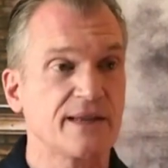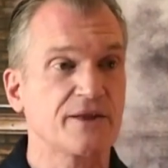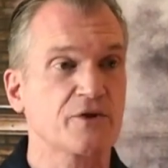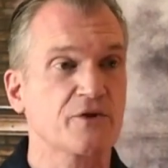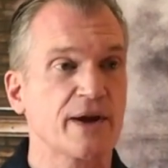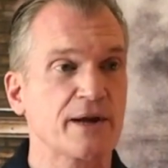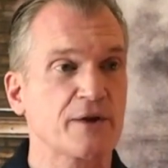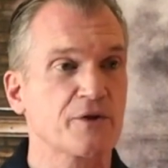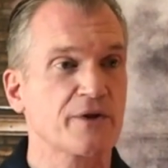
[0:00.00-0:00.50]
It's in the
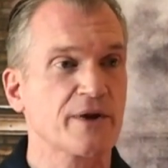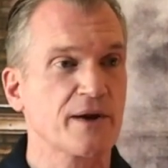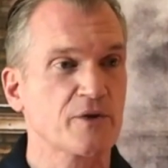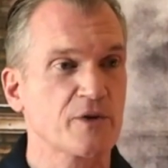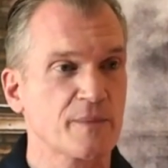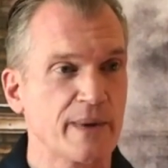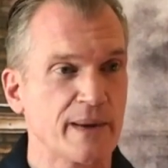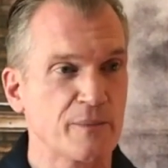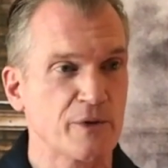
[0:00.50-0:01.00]

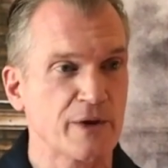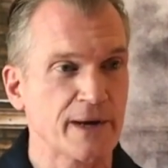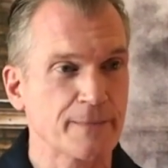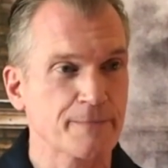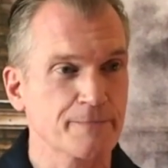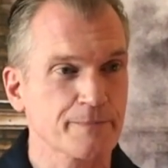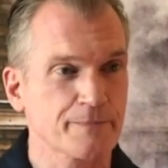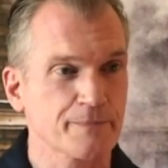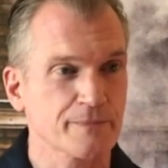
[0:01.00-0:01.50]
cricothyroid membrane.
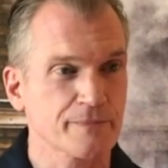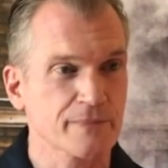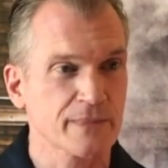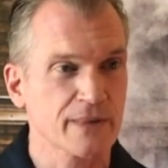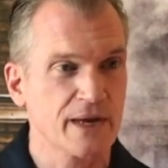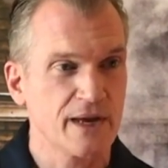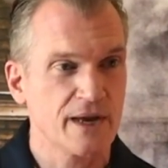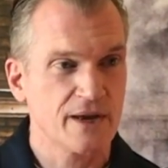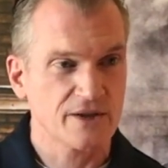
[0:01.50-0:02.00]

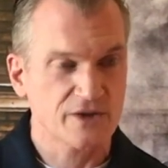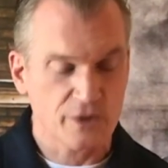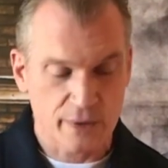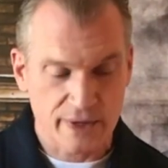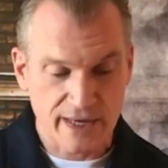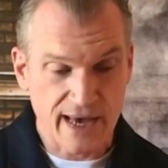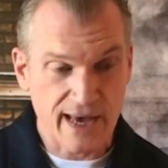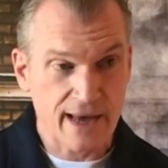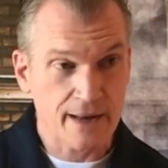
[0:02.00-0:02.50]

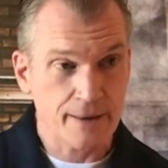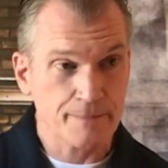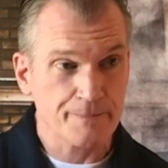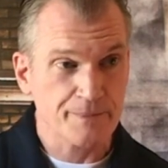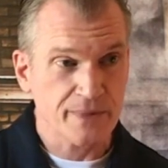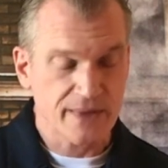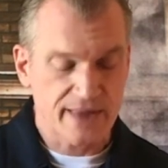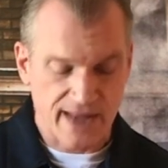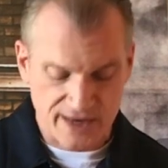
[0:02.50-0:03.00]
So
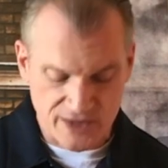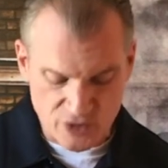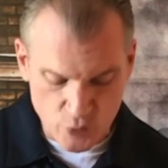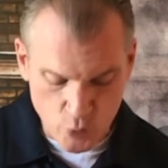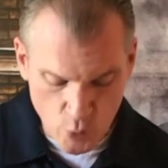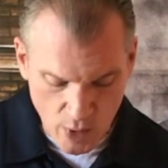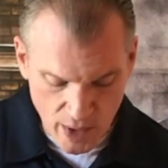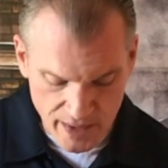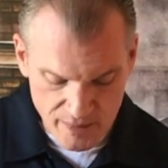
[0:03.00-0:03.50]
again, that is
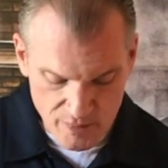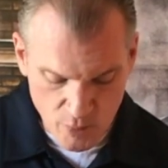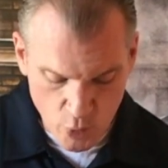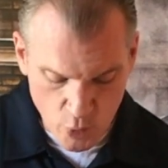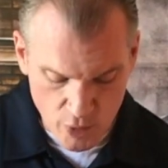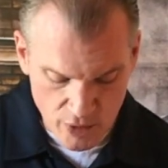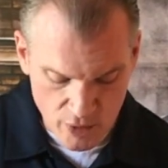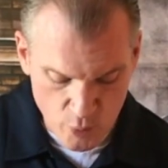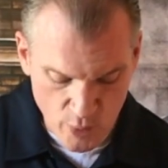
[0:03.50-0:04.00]
one
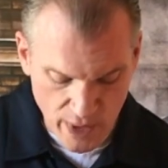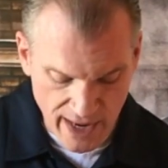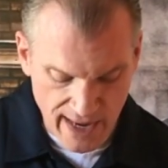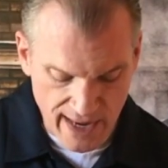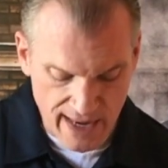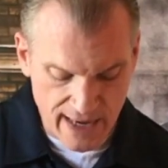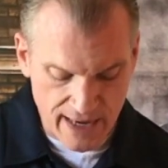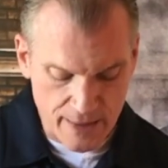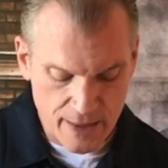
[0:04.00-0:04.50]
more
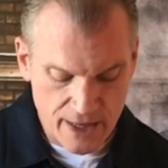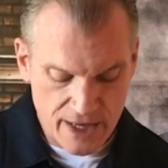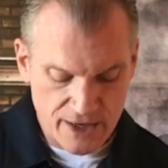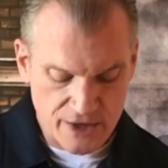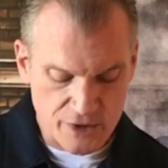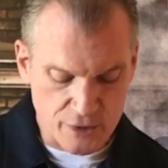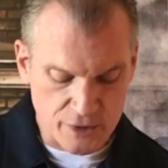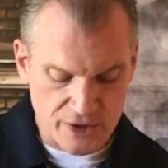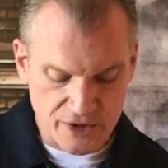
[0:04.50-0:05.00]
way
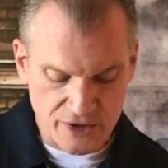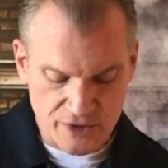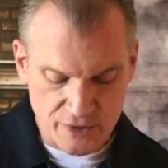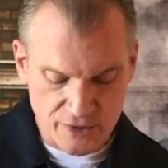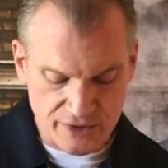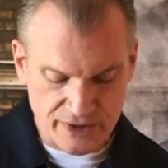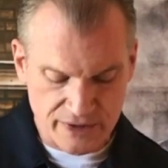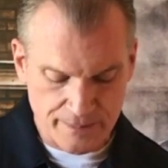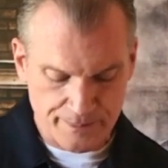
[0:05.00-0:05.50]
you can
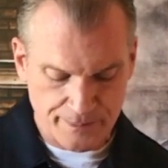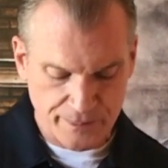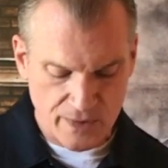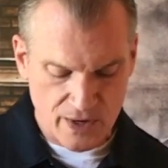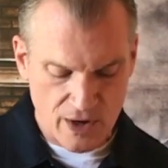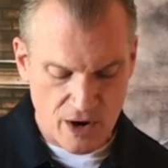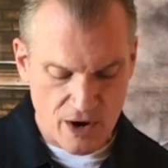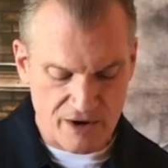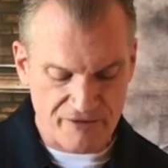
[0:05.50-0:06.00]
use
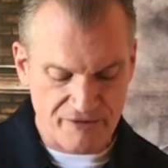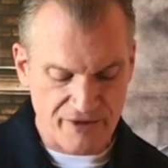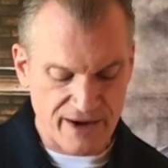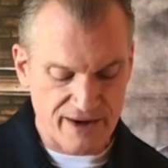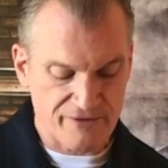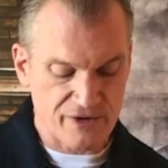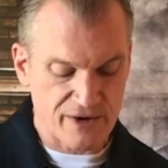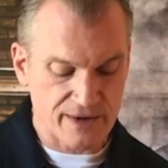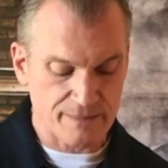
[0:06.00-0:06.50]
our
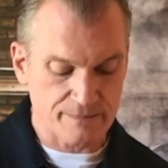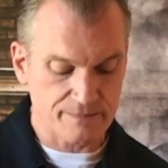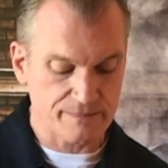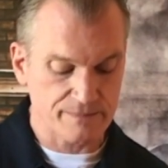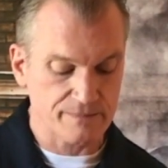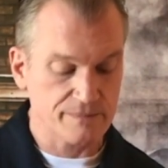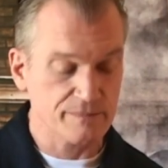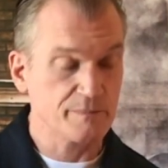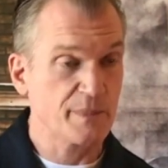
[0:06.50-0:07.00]
favorite
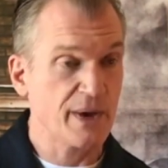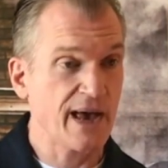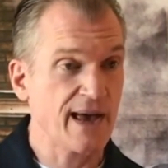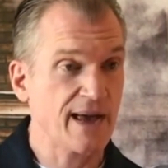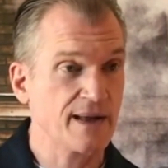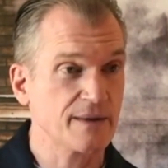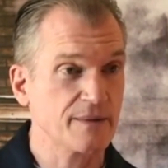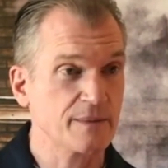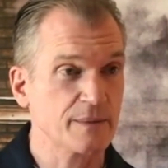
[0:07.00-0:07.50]

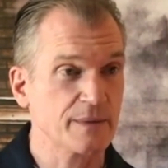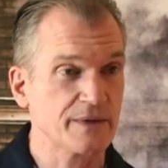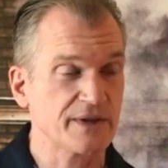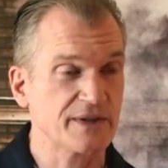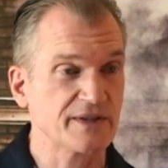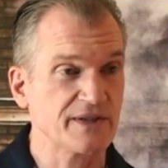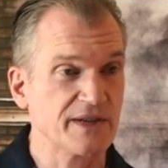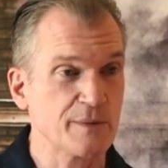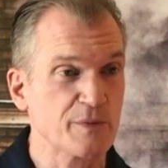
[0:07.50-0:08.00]
pen,
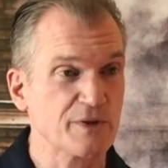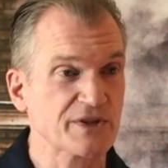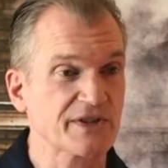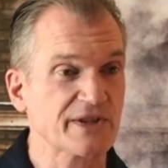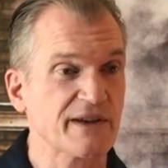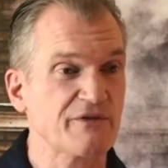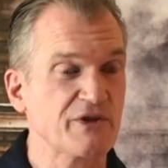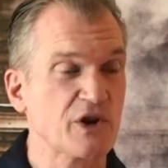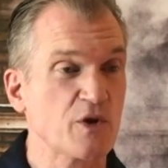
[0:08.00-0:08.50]
the Zebra
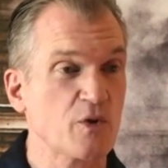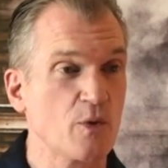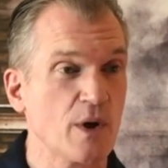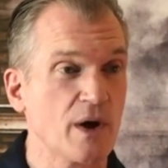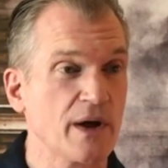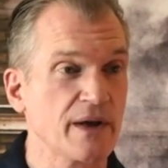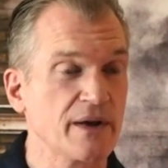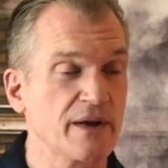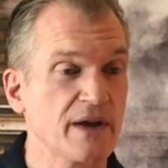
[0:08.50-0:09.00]

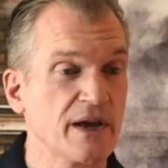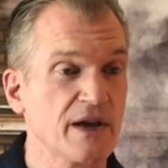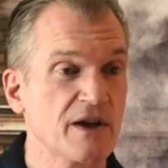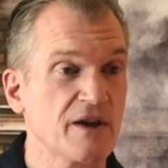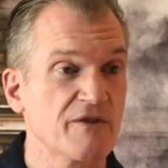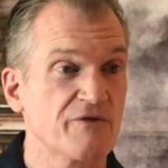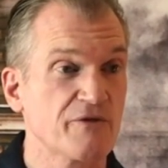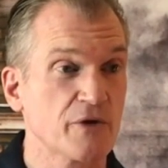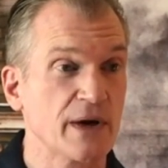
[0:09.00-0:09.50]
701,
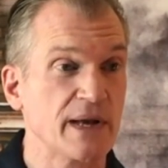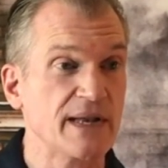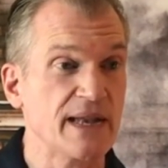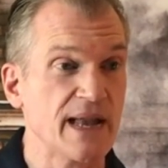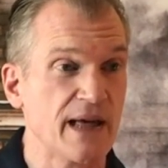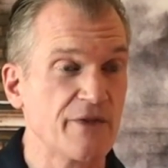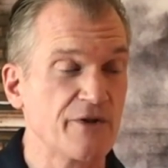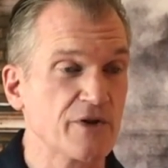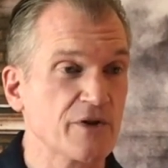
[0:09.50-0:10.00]
for
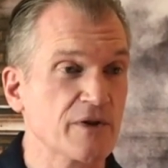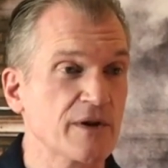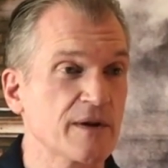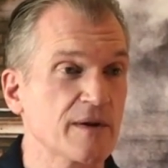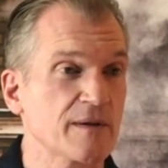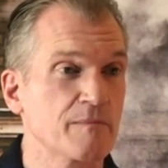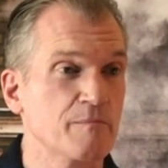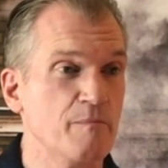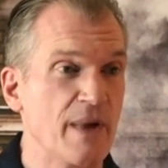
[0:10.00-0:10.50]

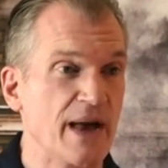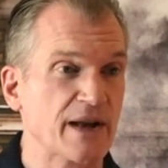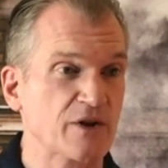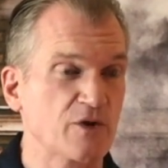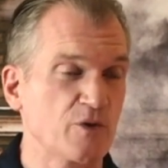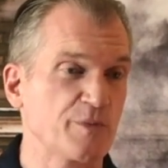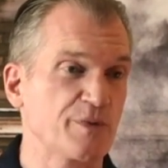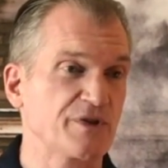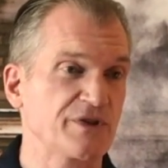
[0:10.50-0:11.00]
another
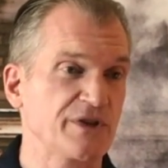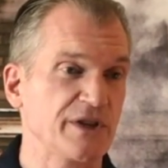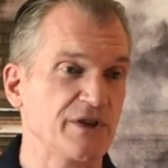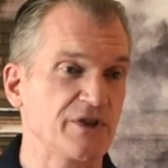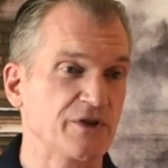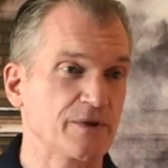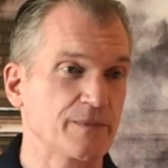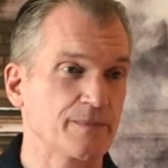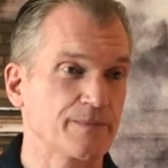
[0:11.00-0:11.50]
medical
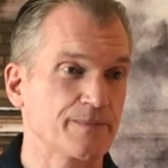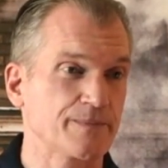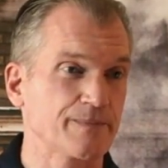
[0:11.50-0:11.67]
procedure.